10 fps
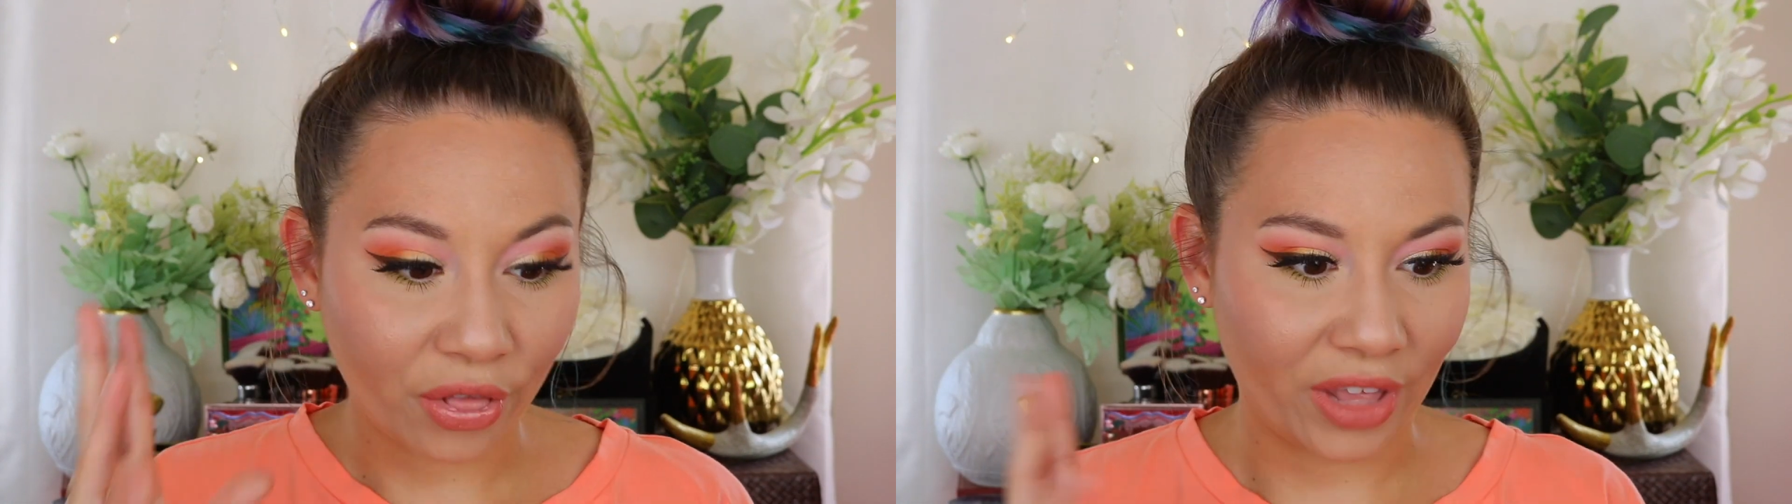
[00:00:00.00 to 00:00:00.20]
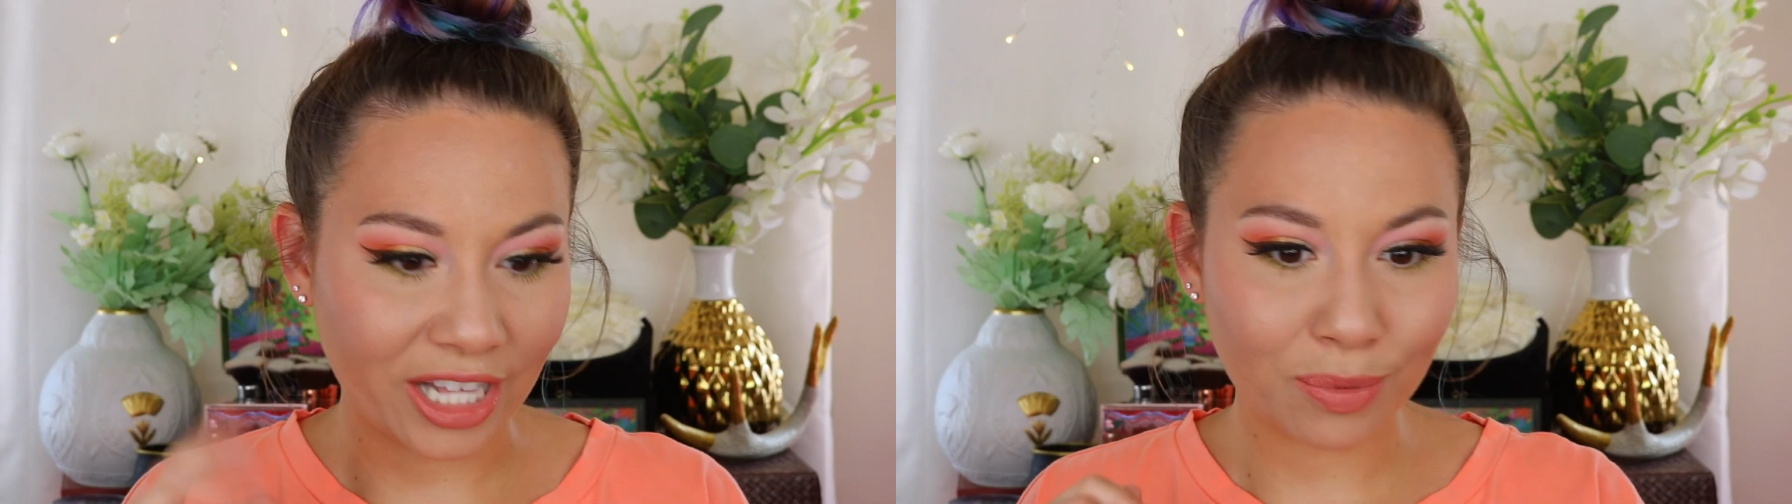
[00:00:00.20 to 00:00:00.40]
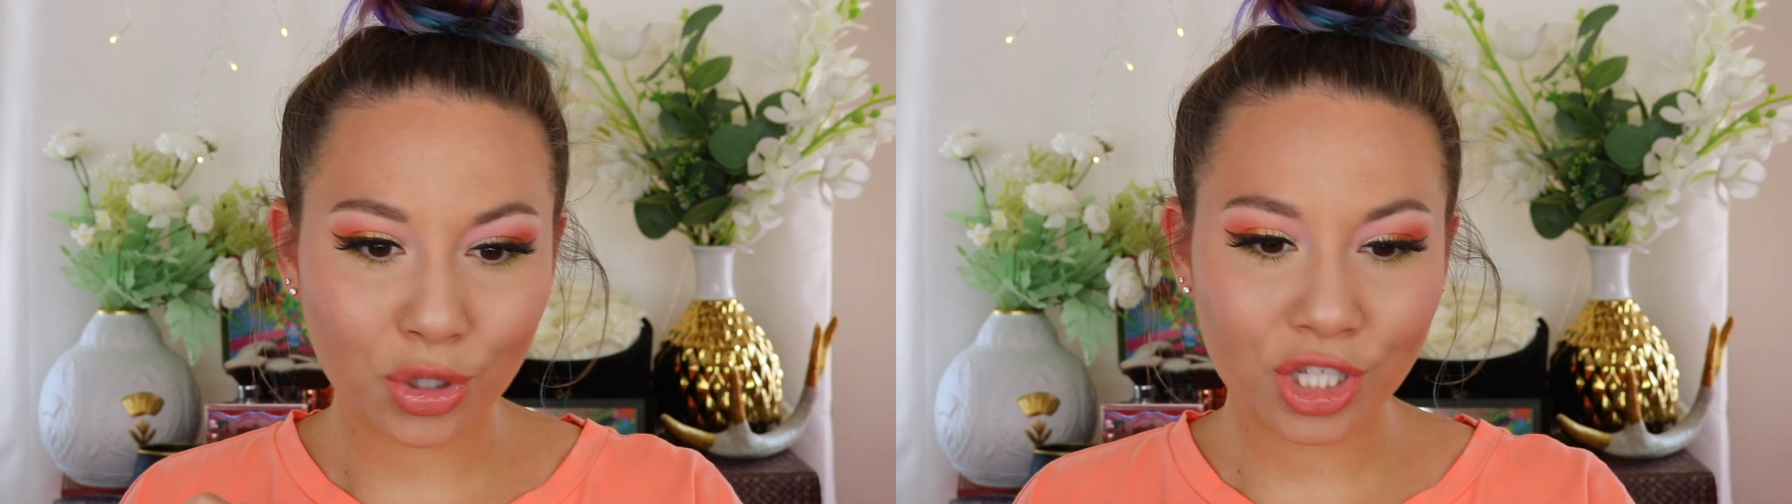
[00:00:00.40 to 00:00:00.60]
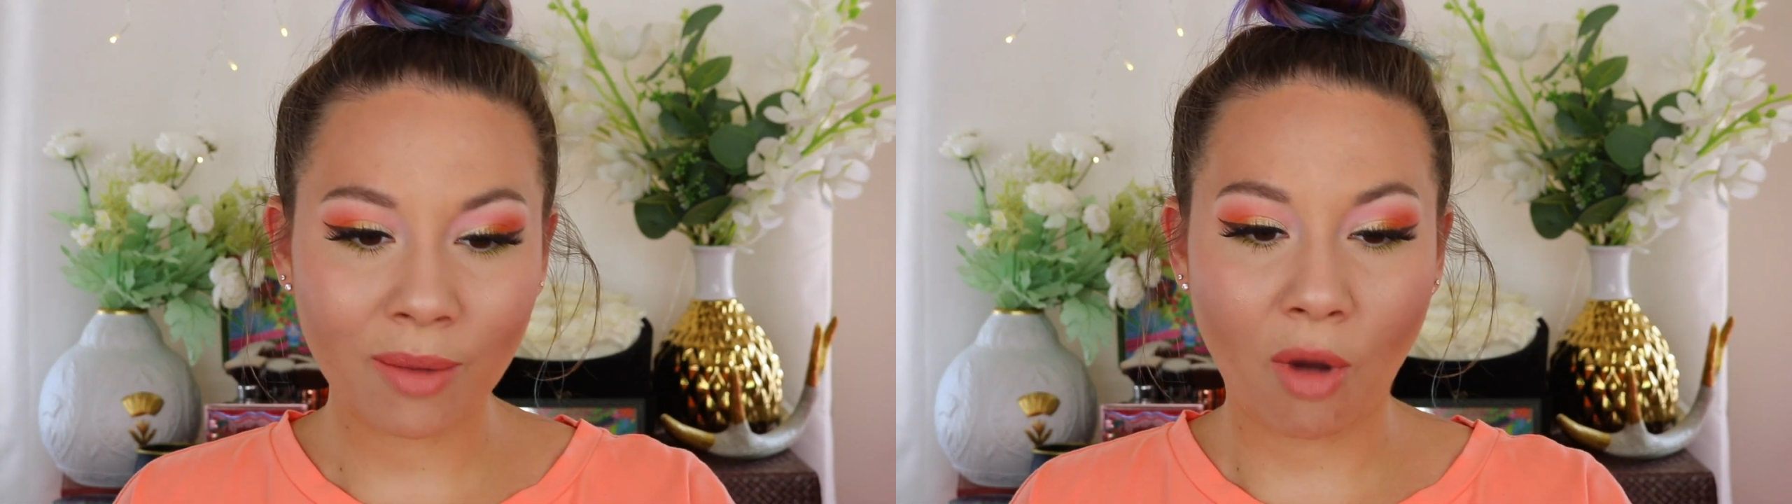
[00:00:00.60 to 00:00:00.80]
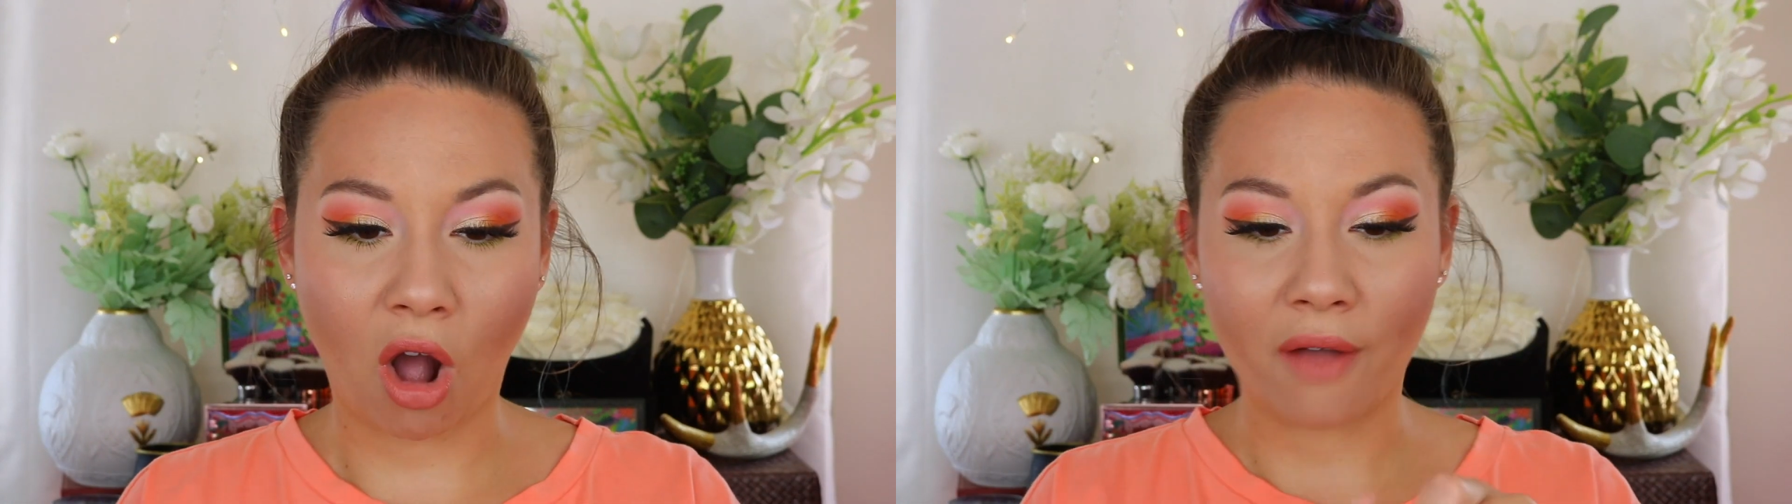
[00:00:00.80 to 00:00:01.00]
Let's put
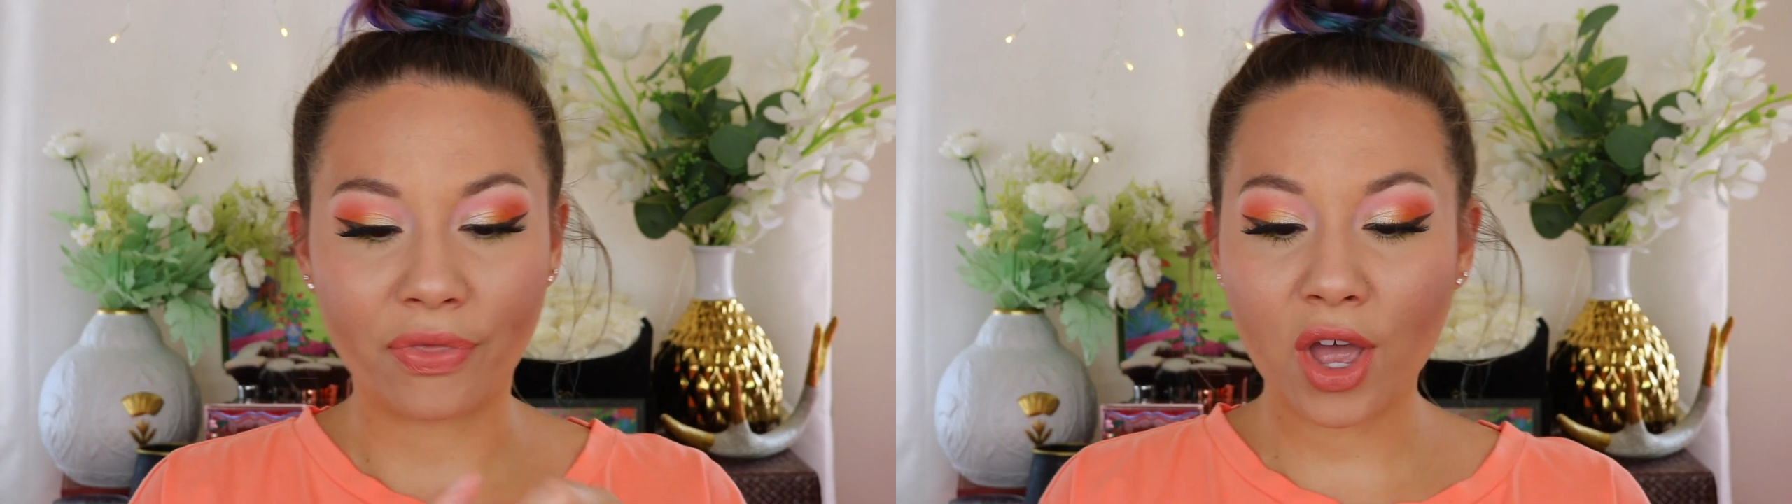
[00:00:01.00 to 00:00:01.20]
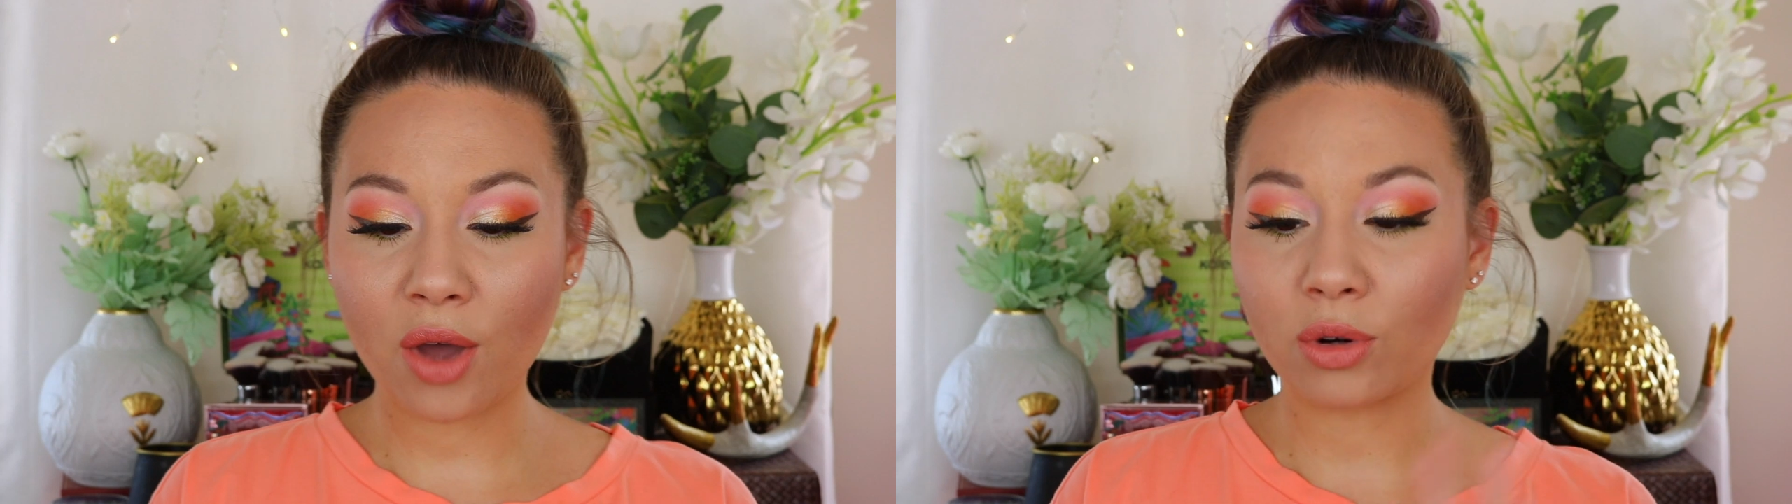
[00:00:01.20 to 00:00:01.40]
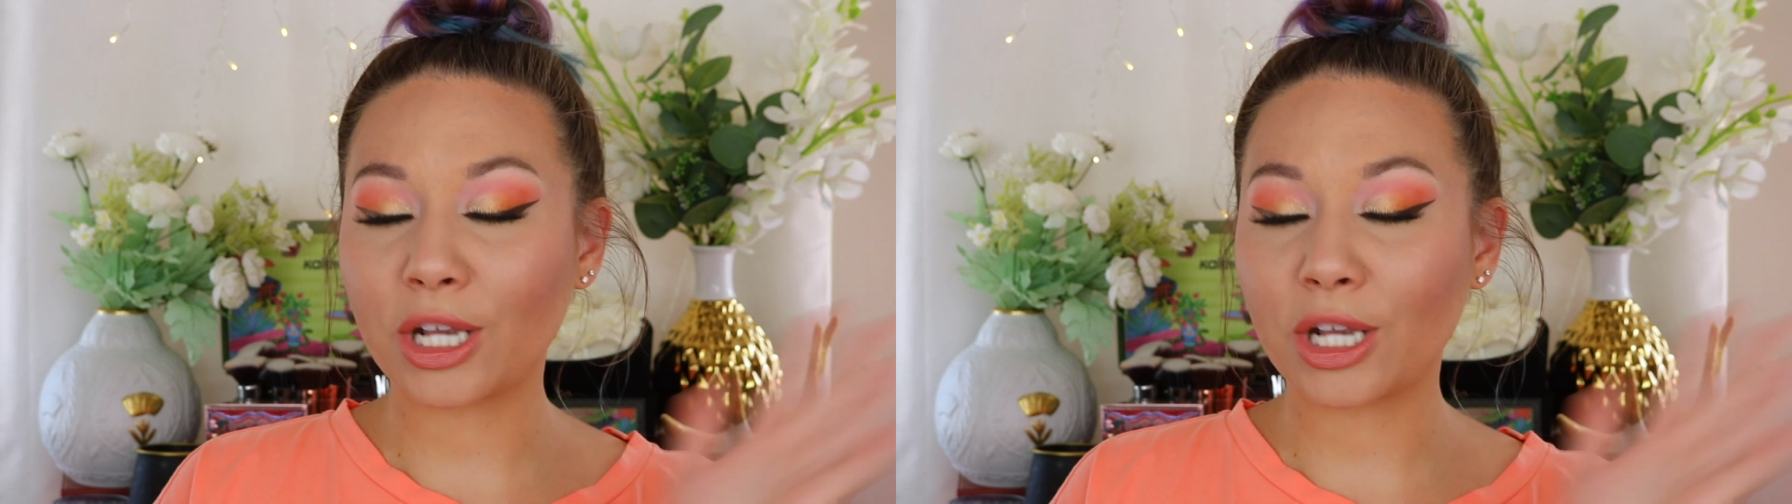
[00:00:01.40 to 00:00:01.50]
some on though to